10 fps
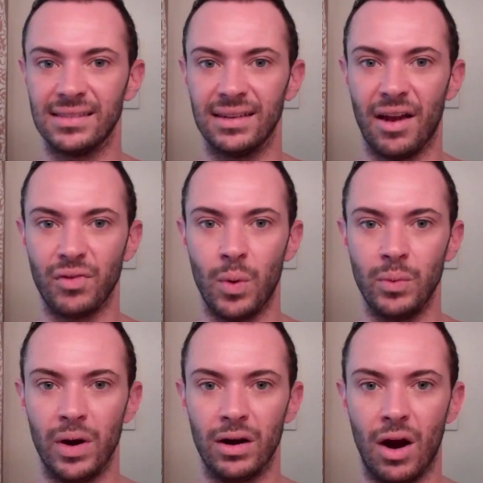Doesn't
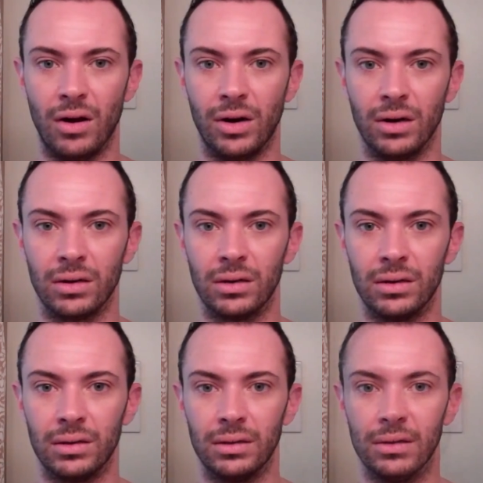everyone wear a garter?
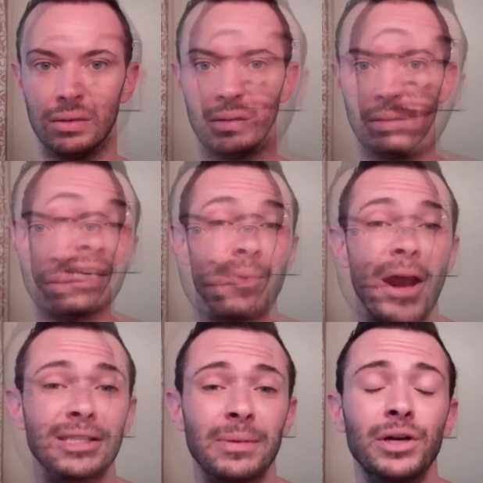So the next
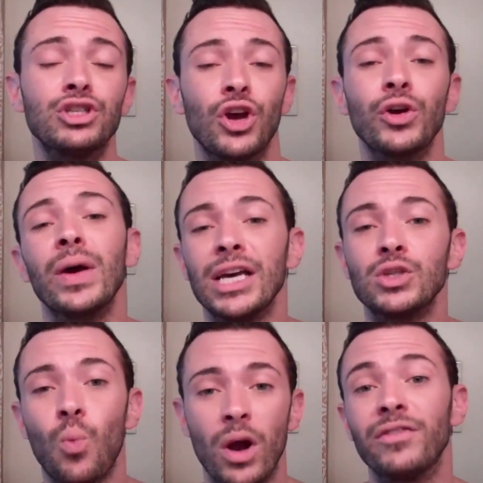product I'm going to show you
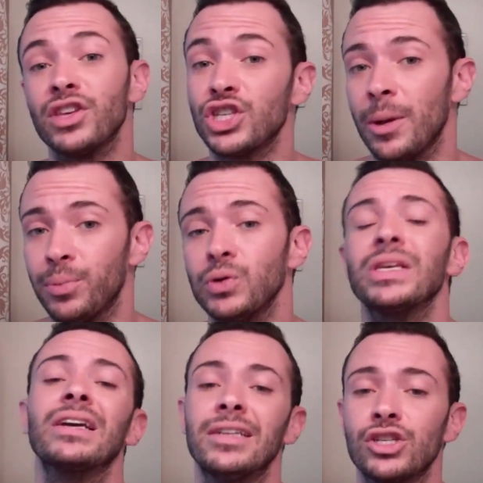is one of the
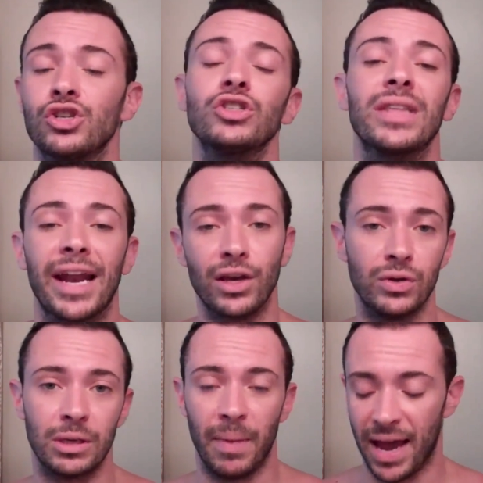shampoos and conditioners that I
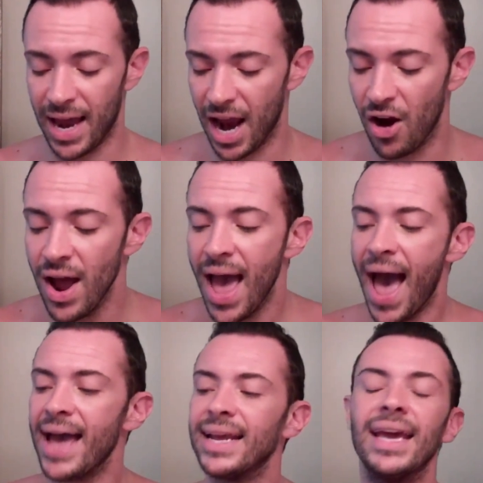use in my hair,
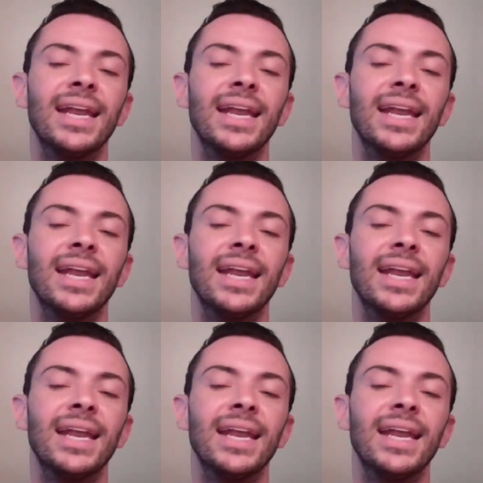and